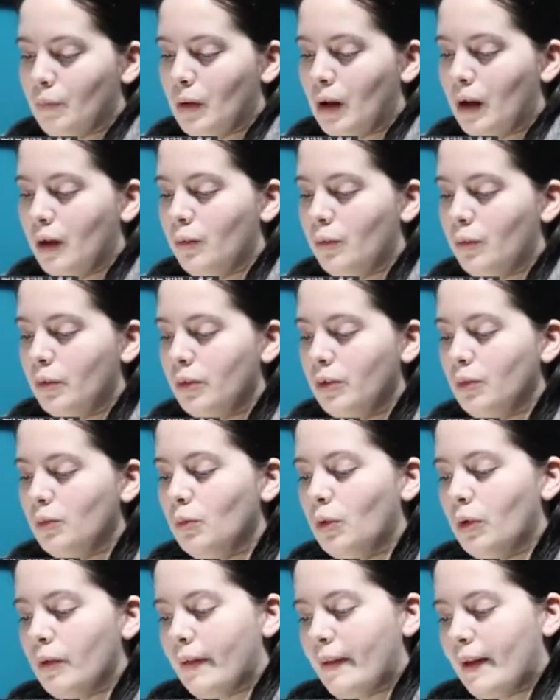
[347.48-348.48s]
I wouldn't
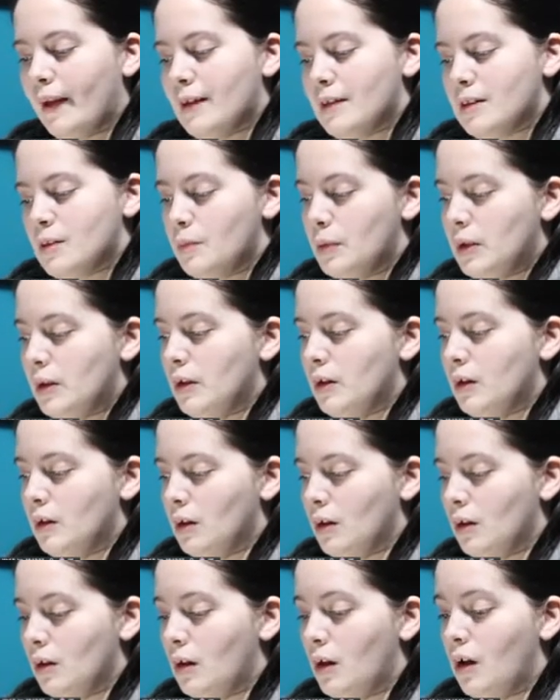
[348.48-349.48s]
want that to be
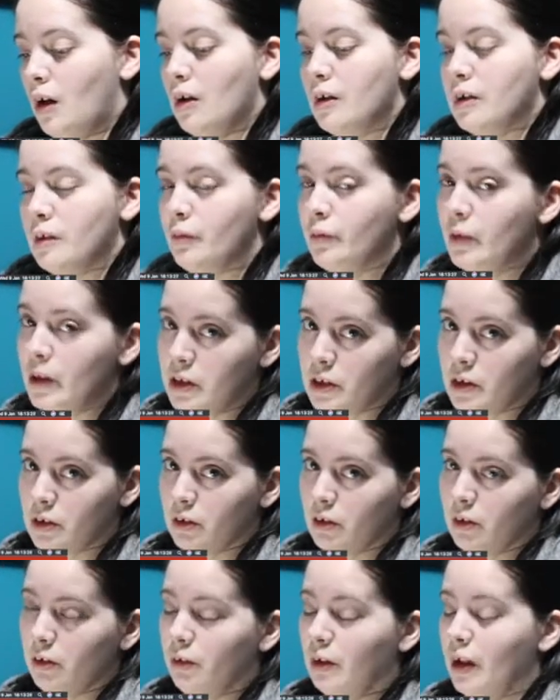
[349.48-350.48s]

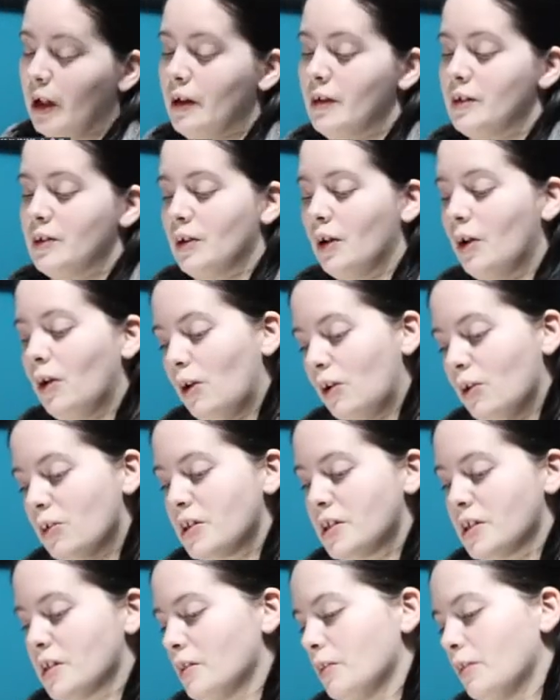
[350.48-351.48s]
artificial, and
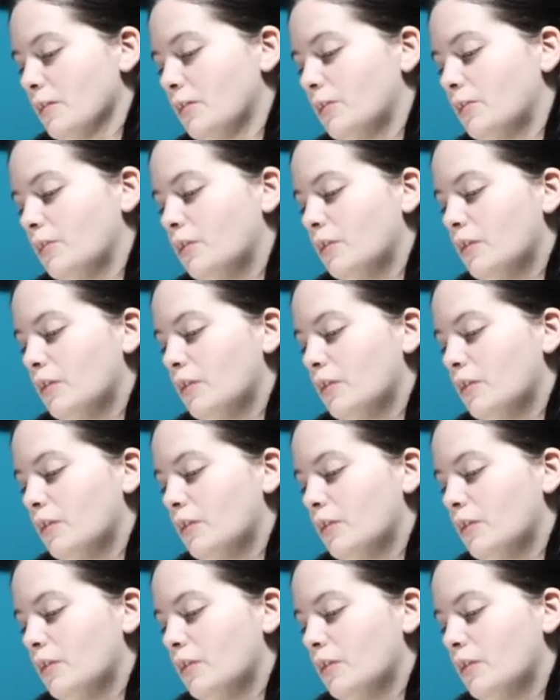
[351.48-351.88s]
also